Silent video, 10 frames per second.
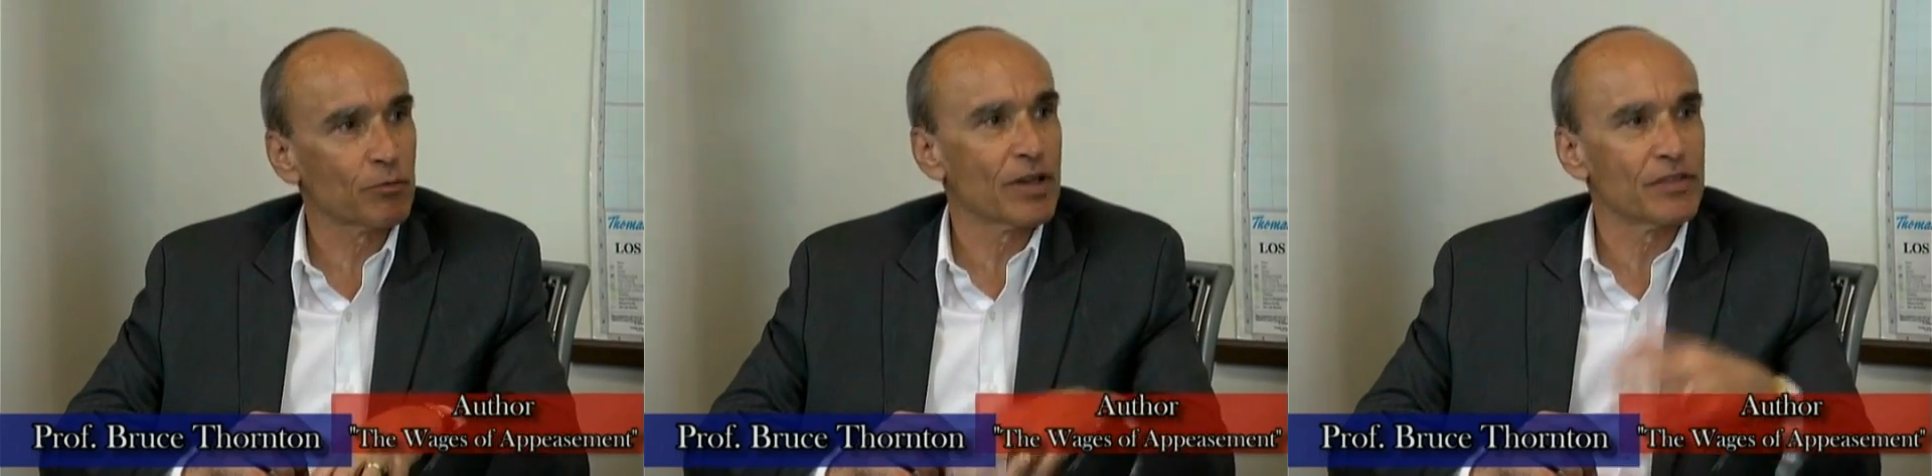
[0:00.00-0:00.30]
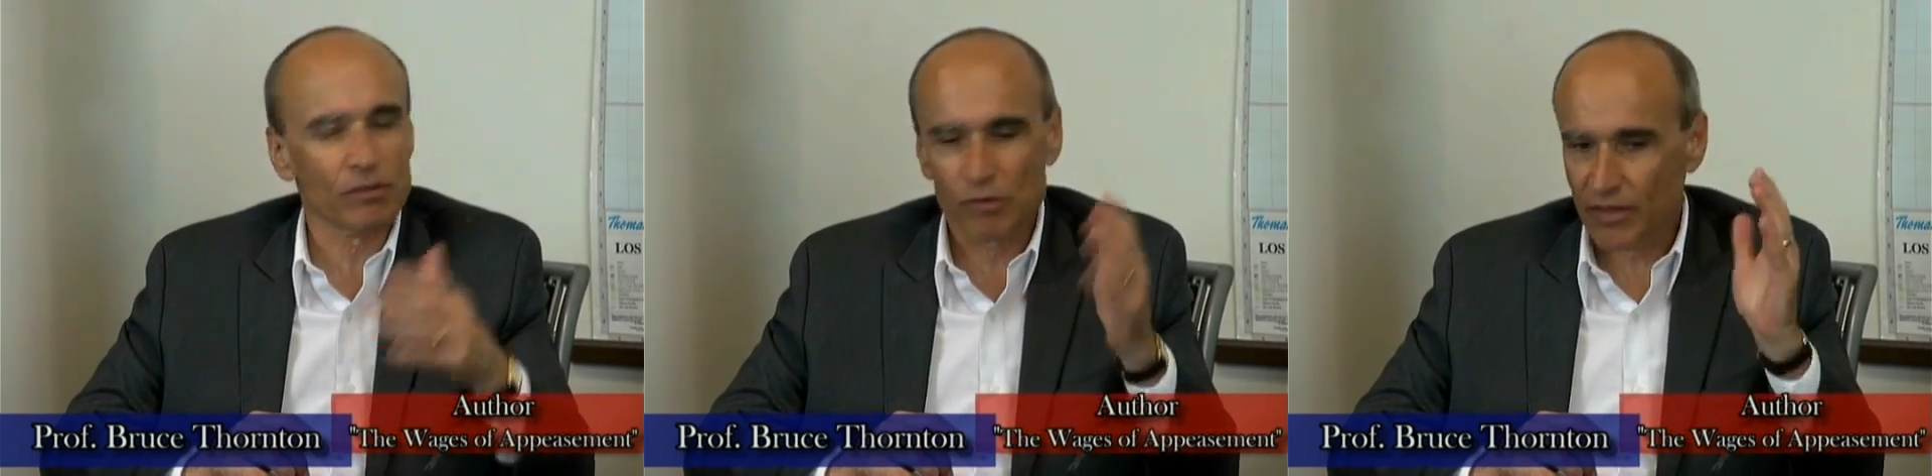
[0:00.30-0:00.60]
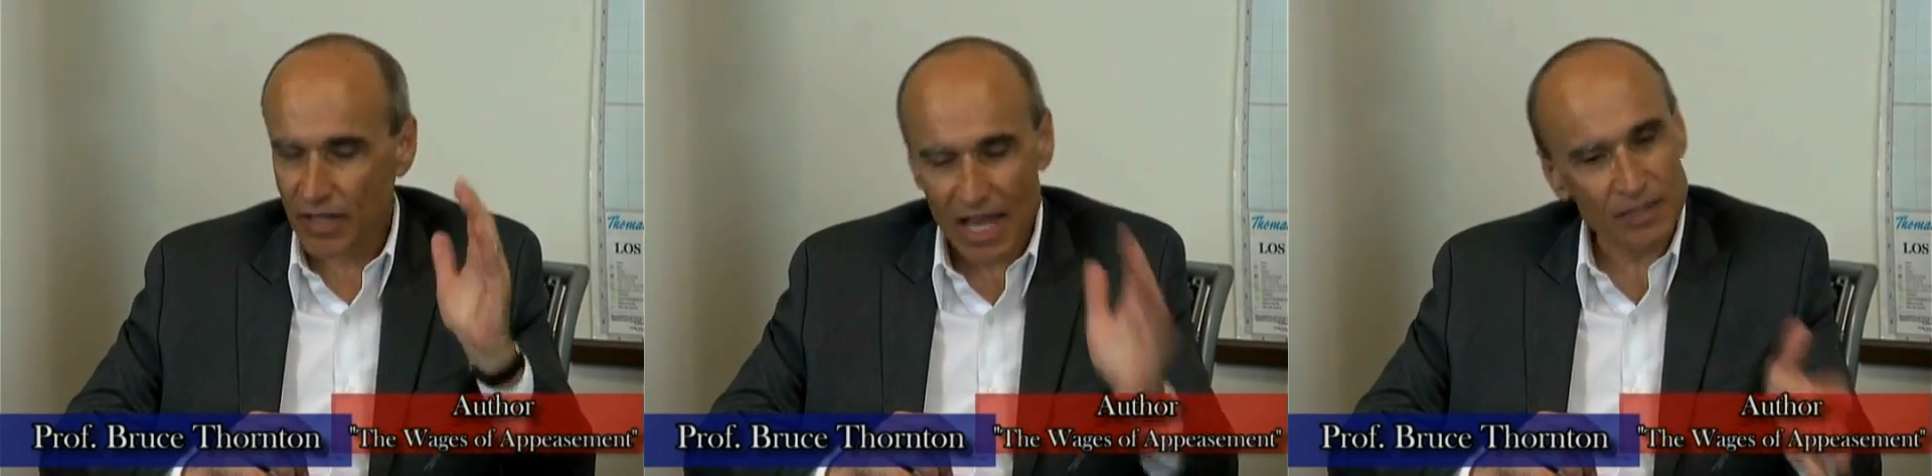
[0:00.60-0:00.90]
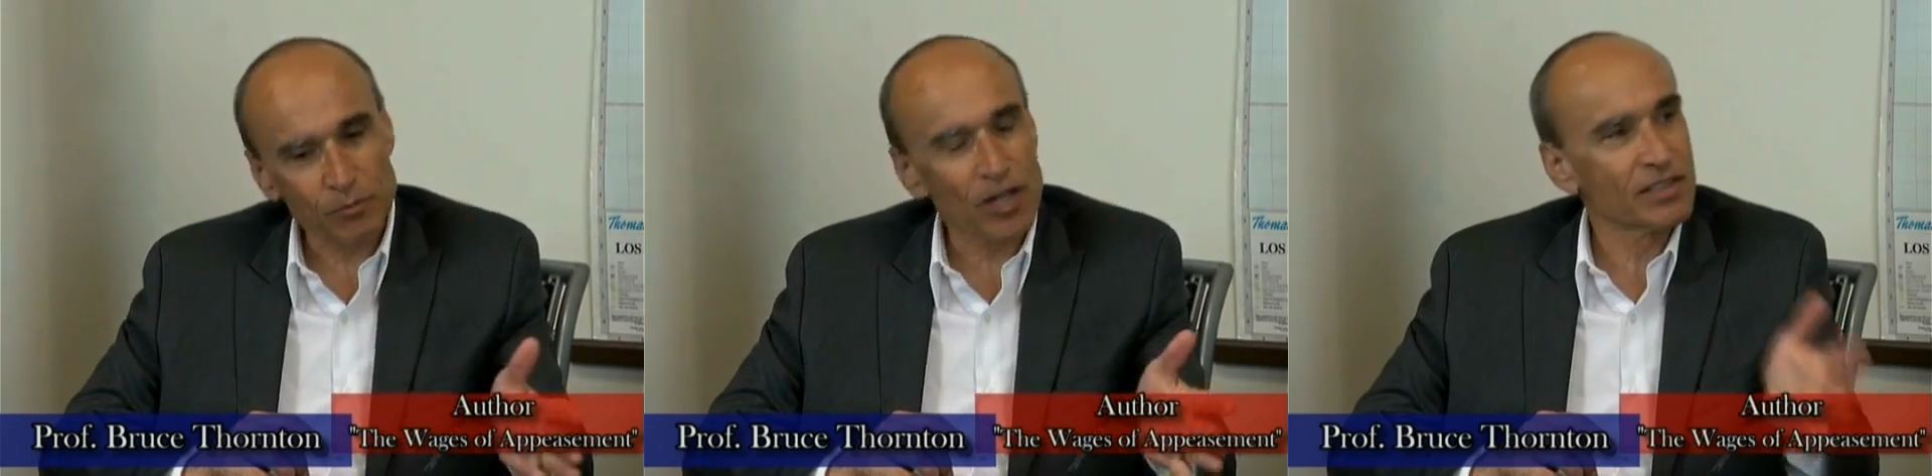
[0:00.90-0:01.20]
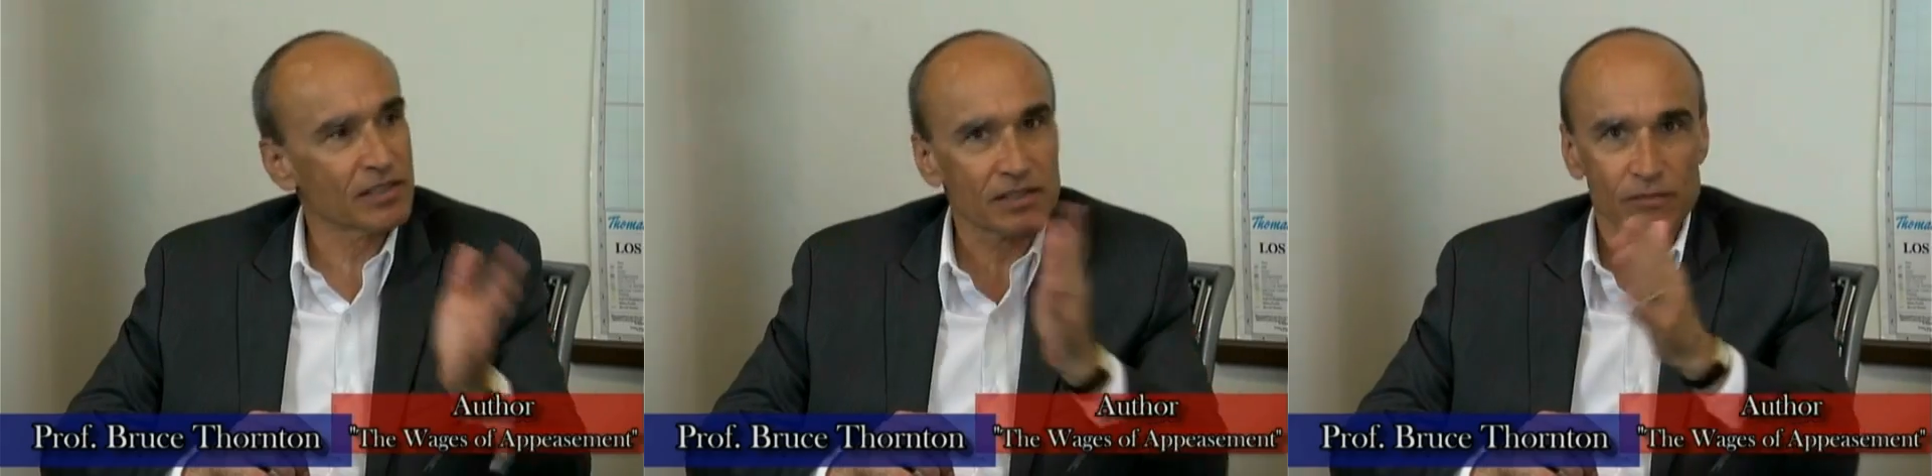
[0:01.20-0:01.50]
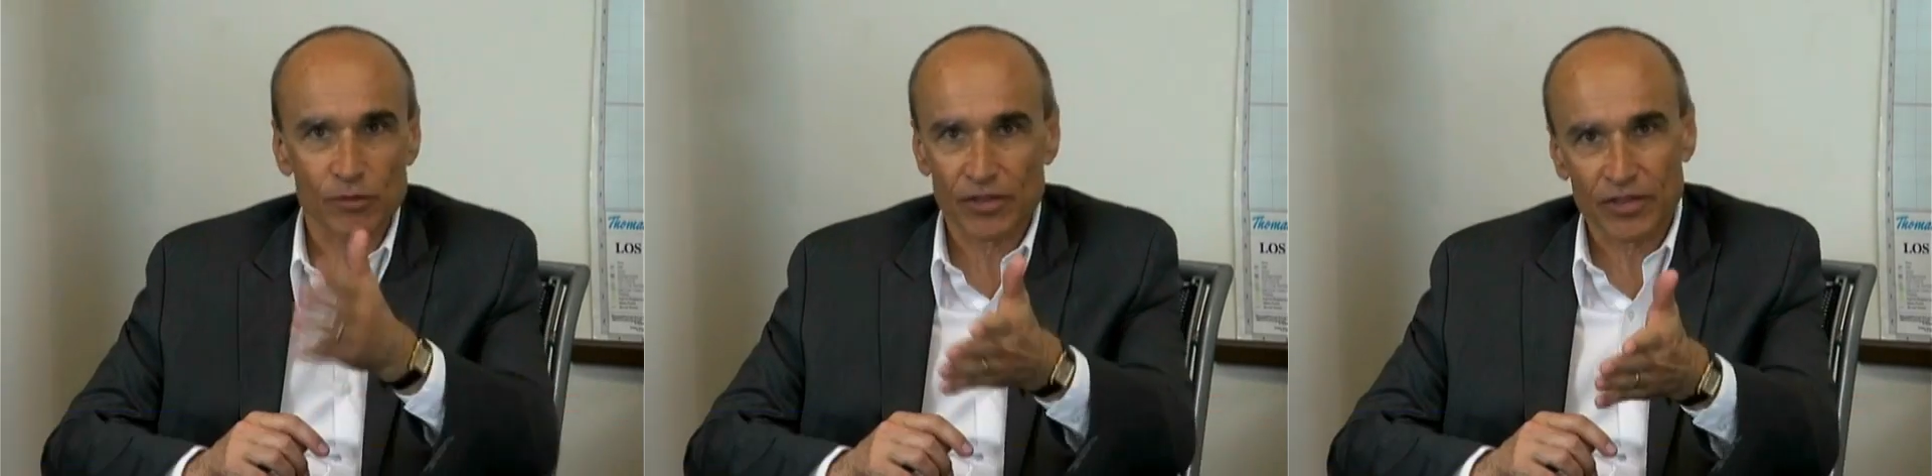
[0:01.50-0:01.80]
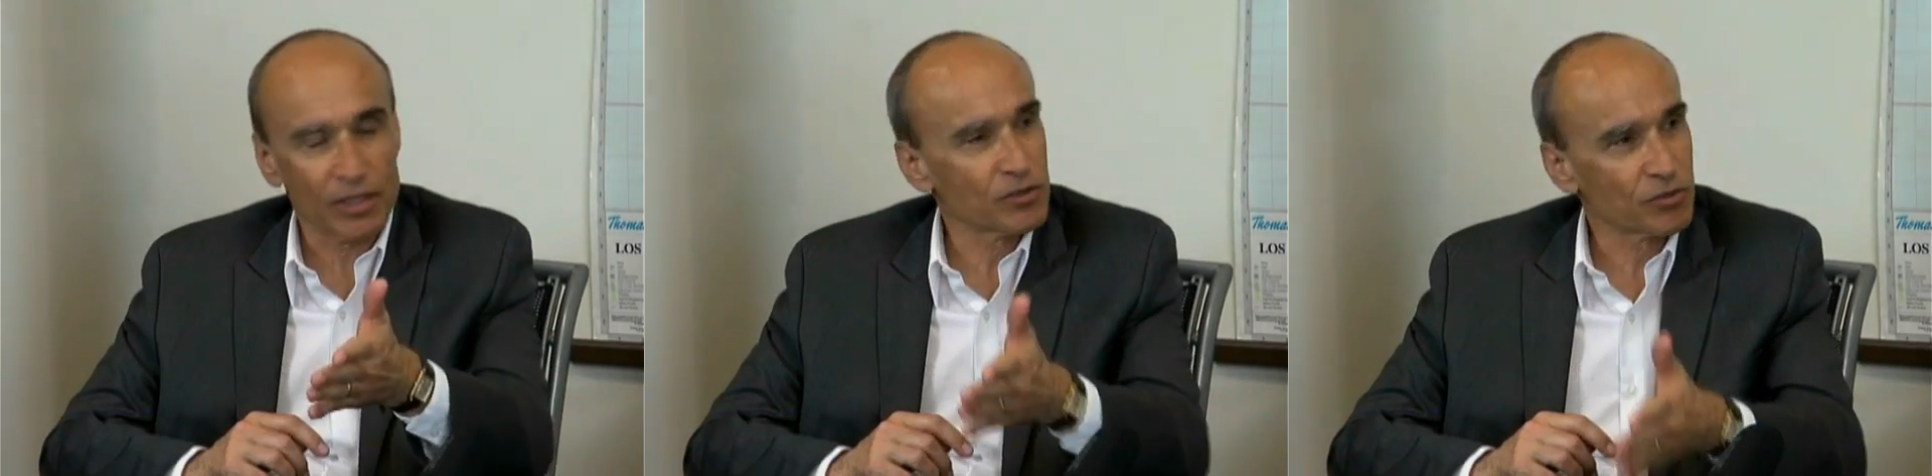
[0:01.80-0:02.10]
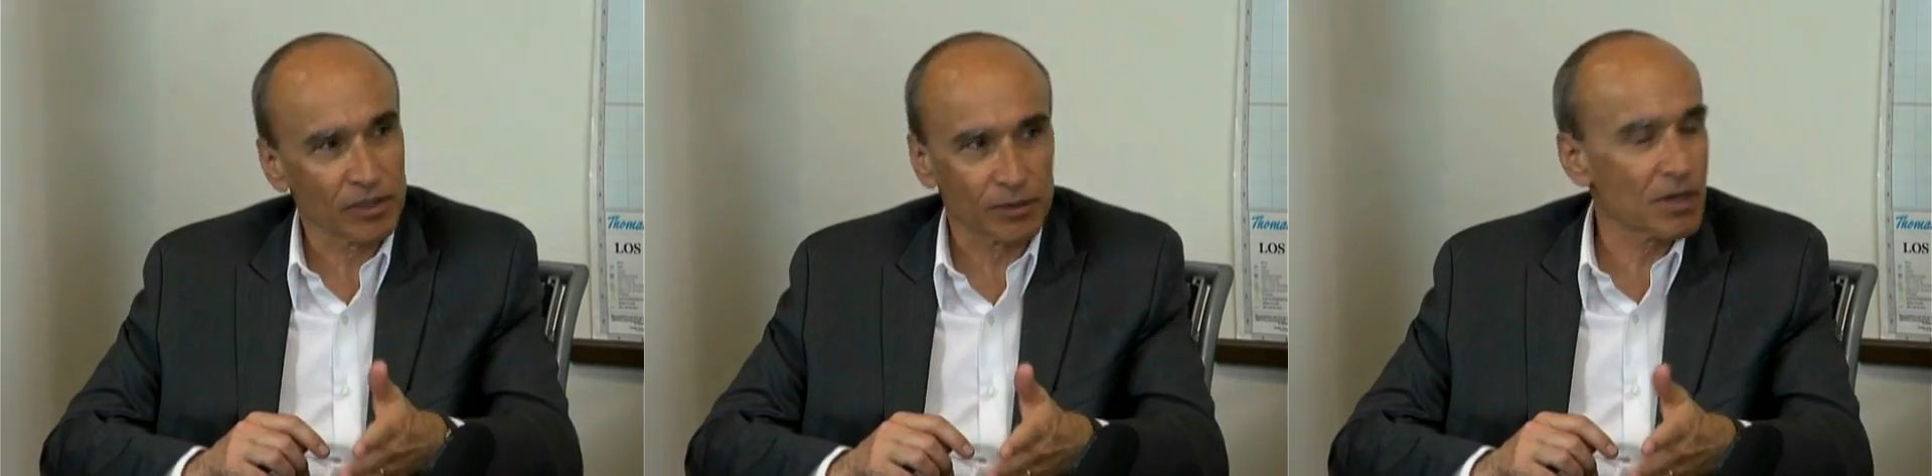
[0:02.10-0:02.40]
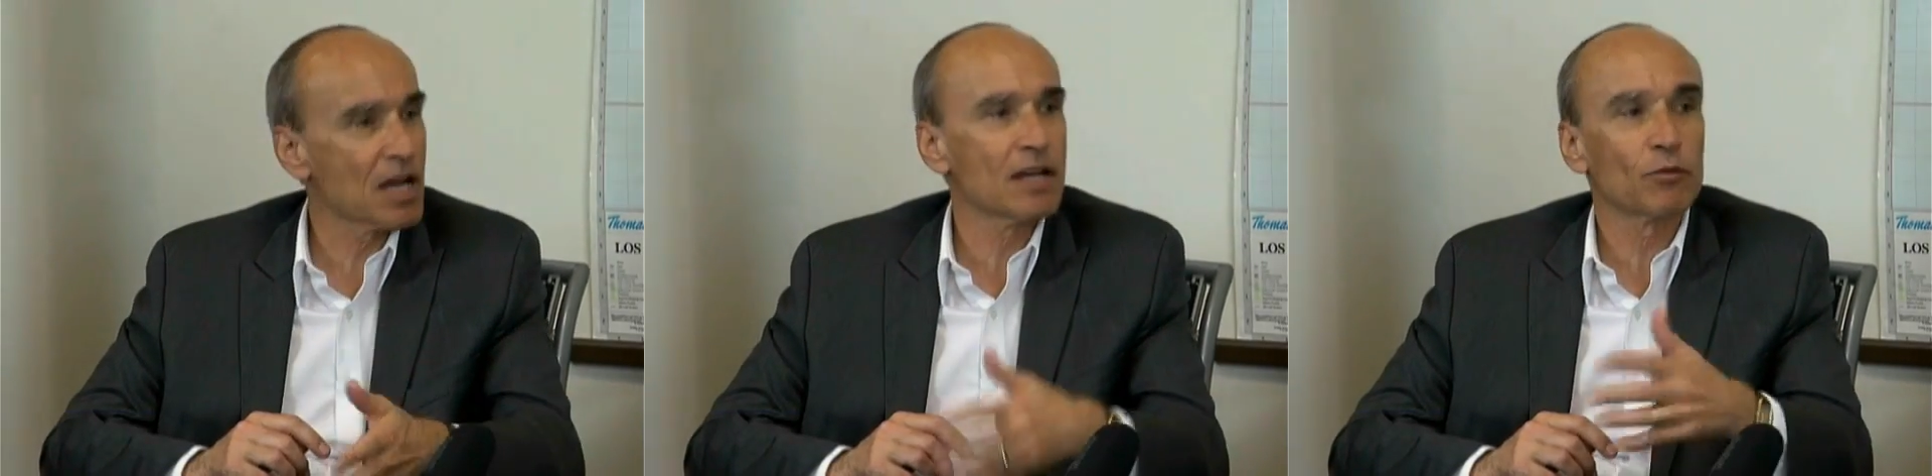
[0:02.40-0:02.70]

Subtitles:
whether with gas prices, with Israel and Iran,